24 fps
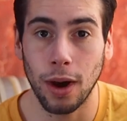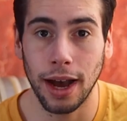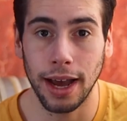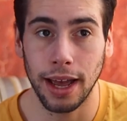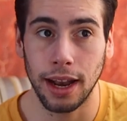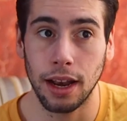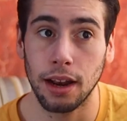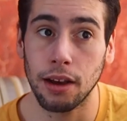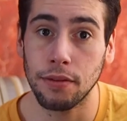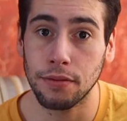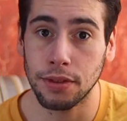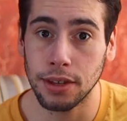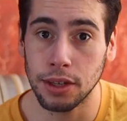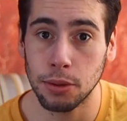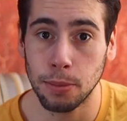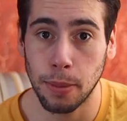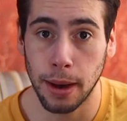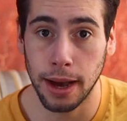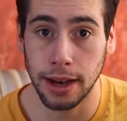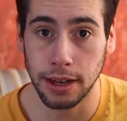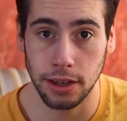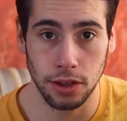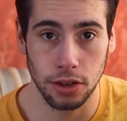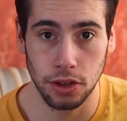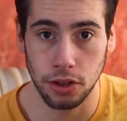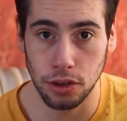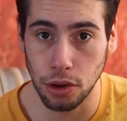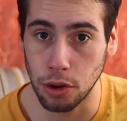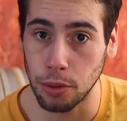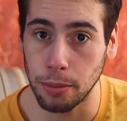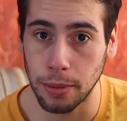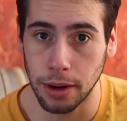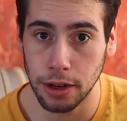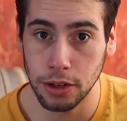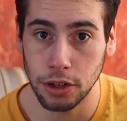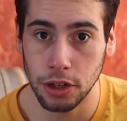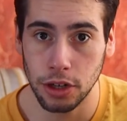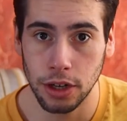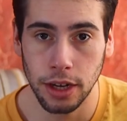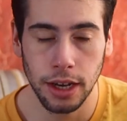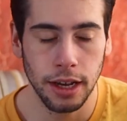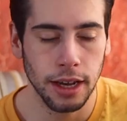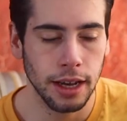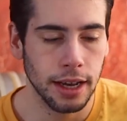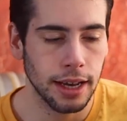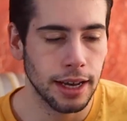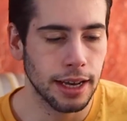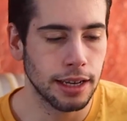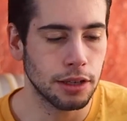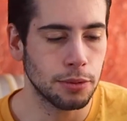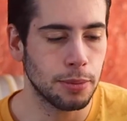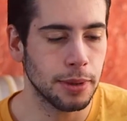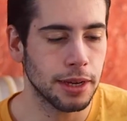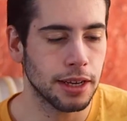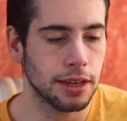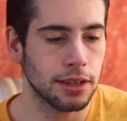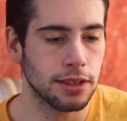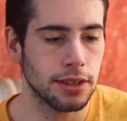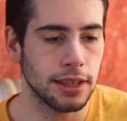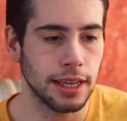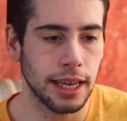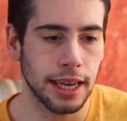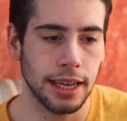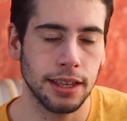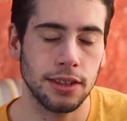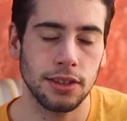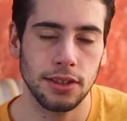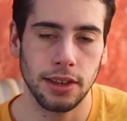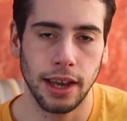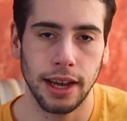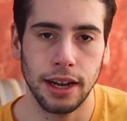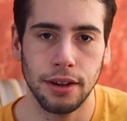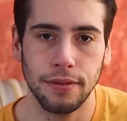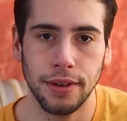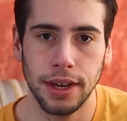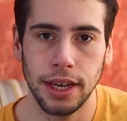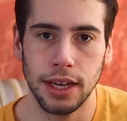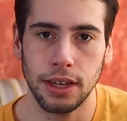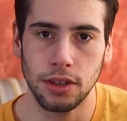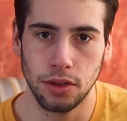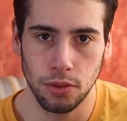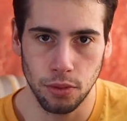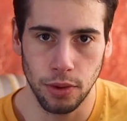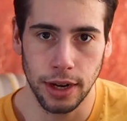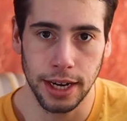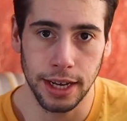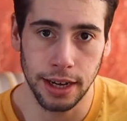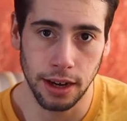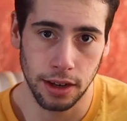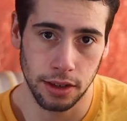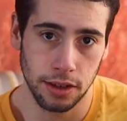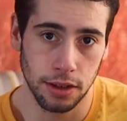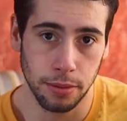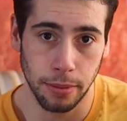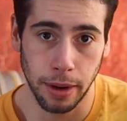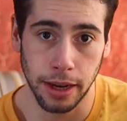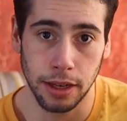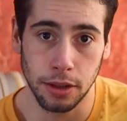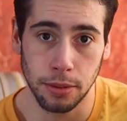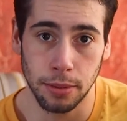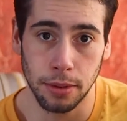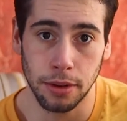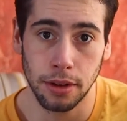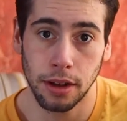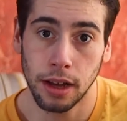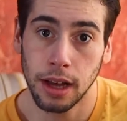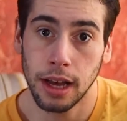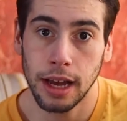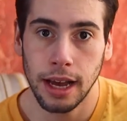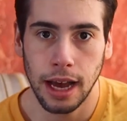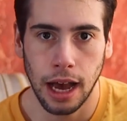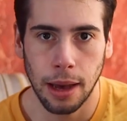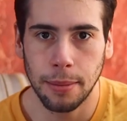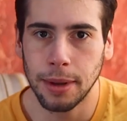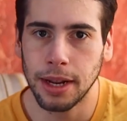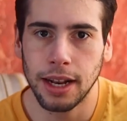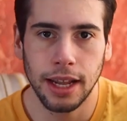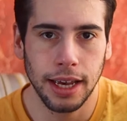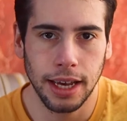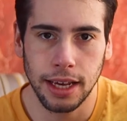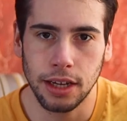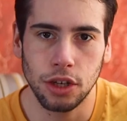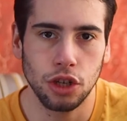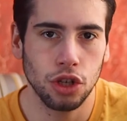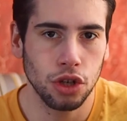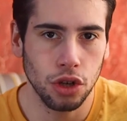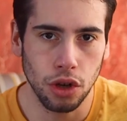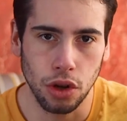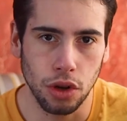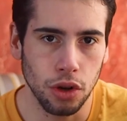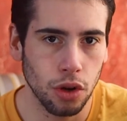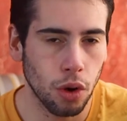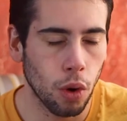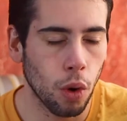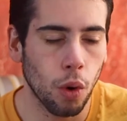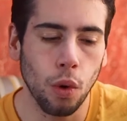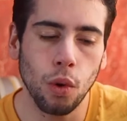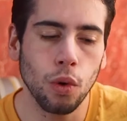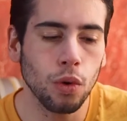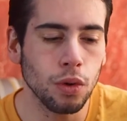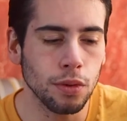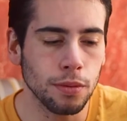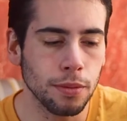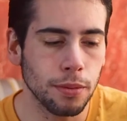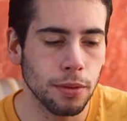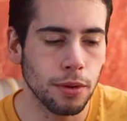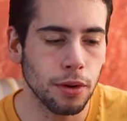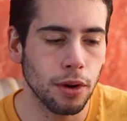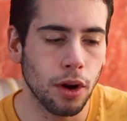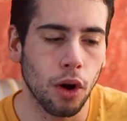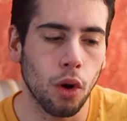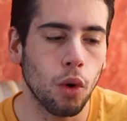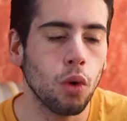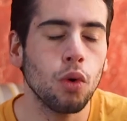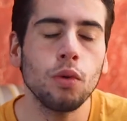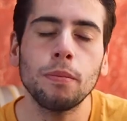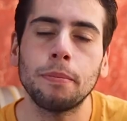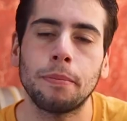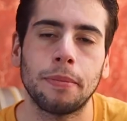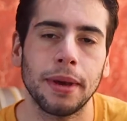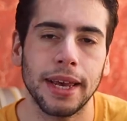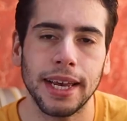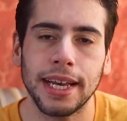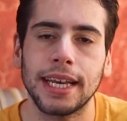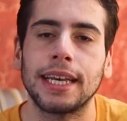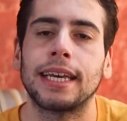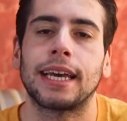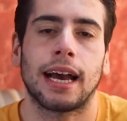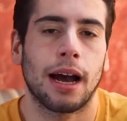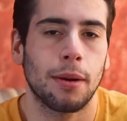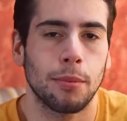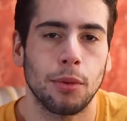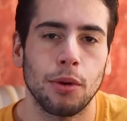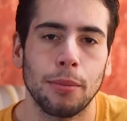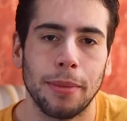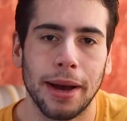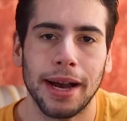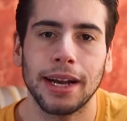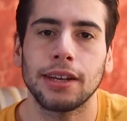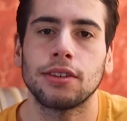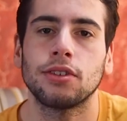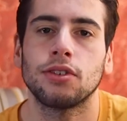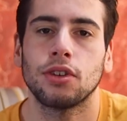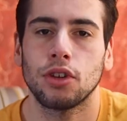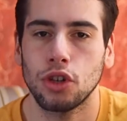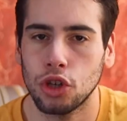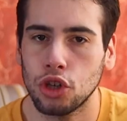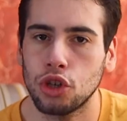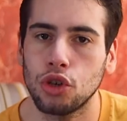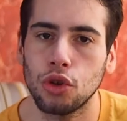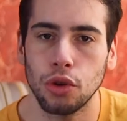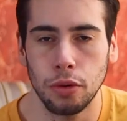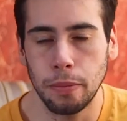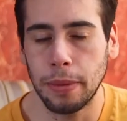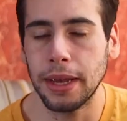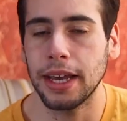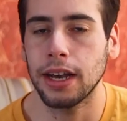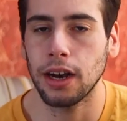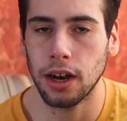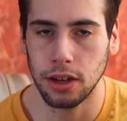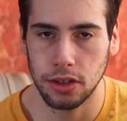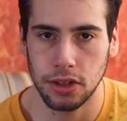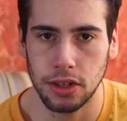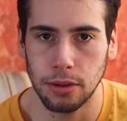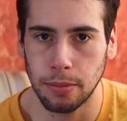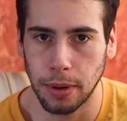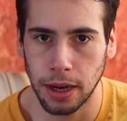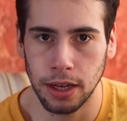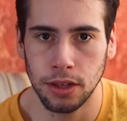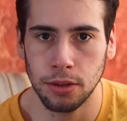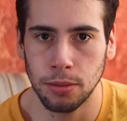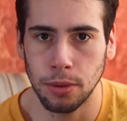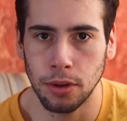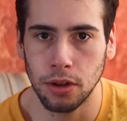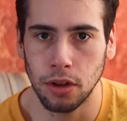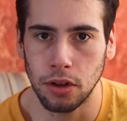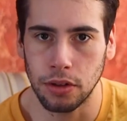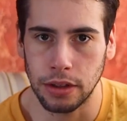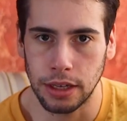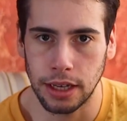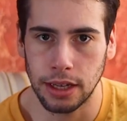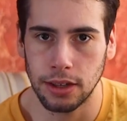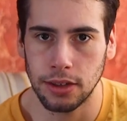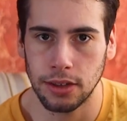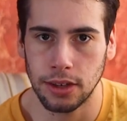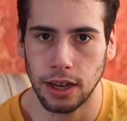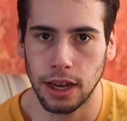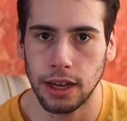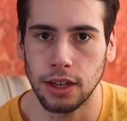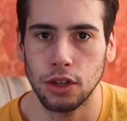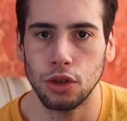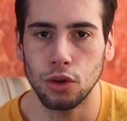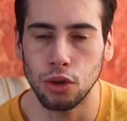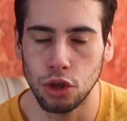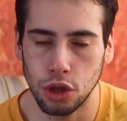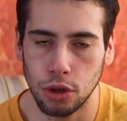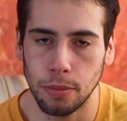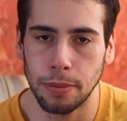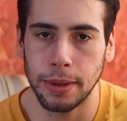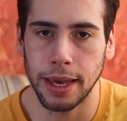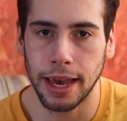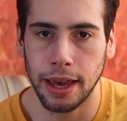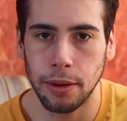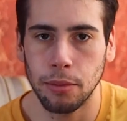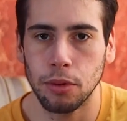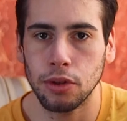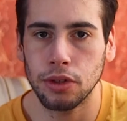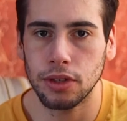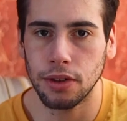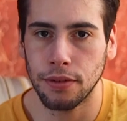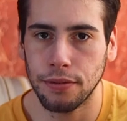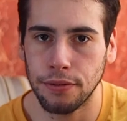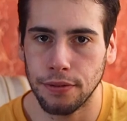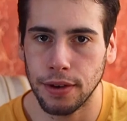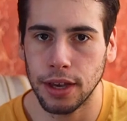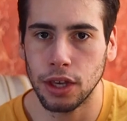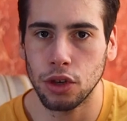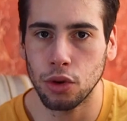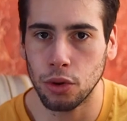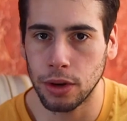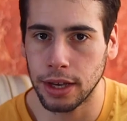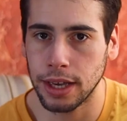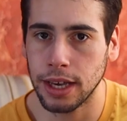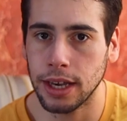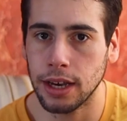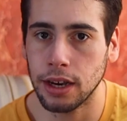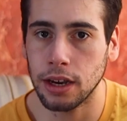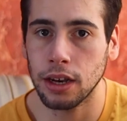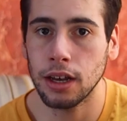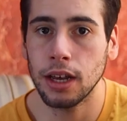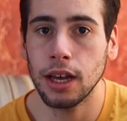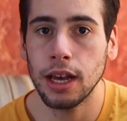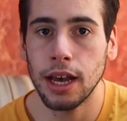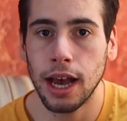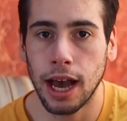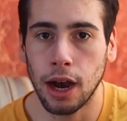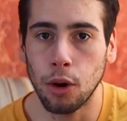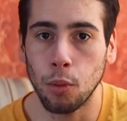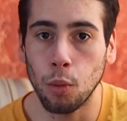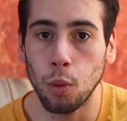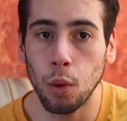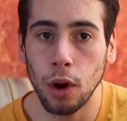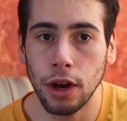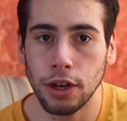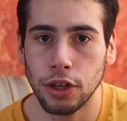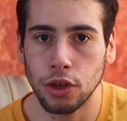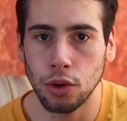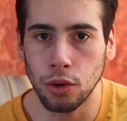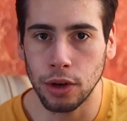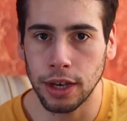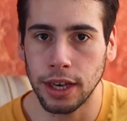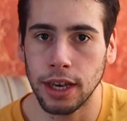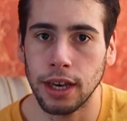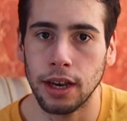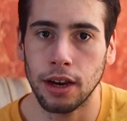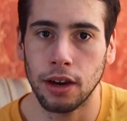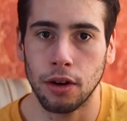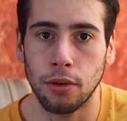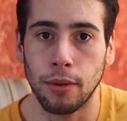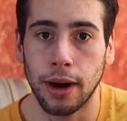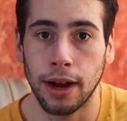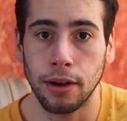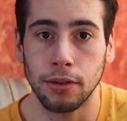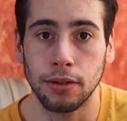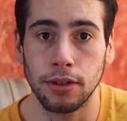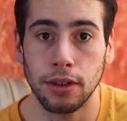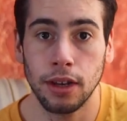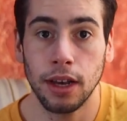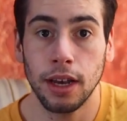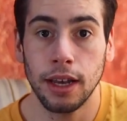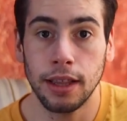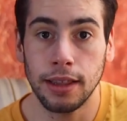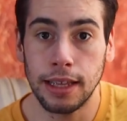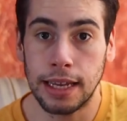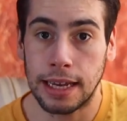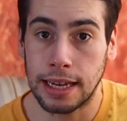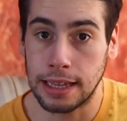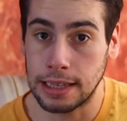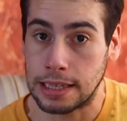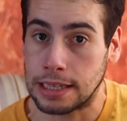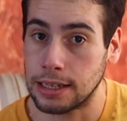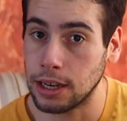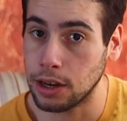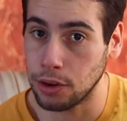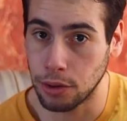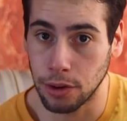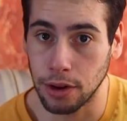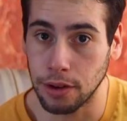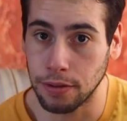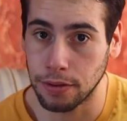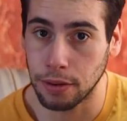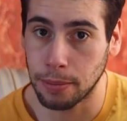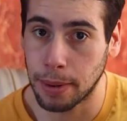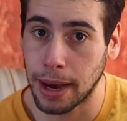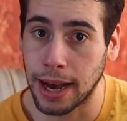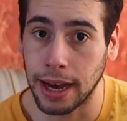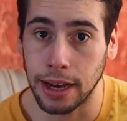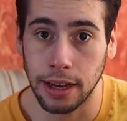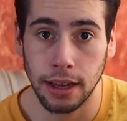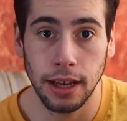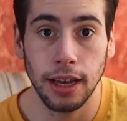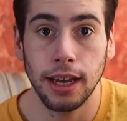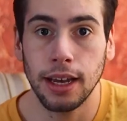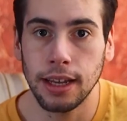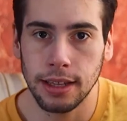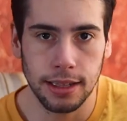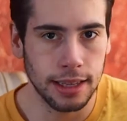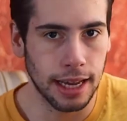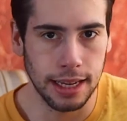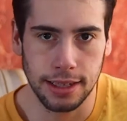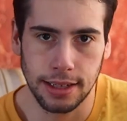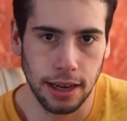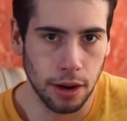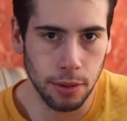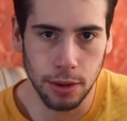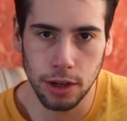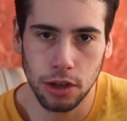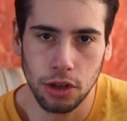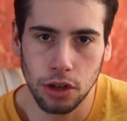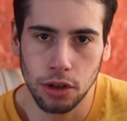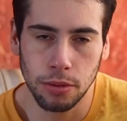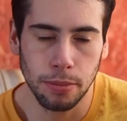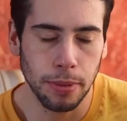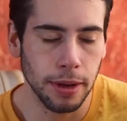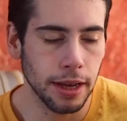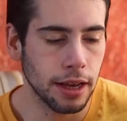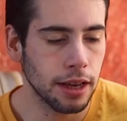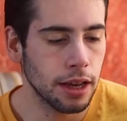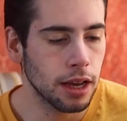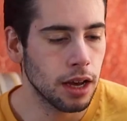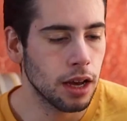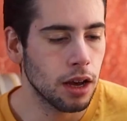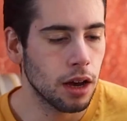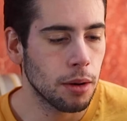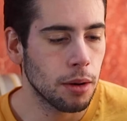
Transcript: and why I love this bag so much is because the inside of it is really customizable. I mean, like it should. All big camera bags should be customizable on the inside. You should be able to fit your gear and work your gear around the interior of the bag. That's how it should be.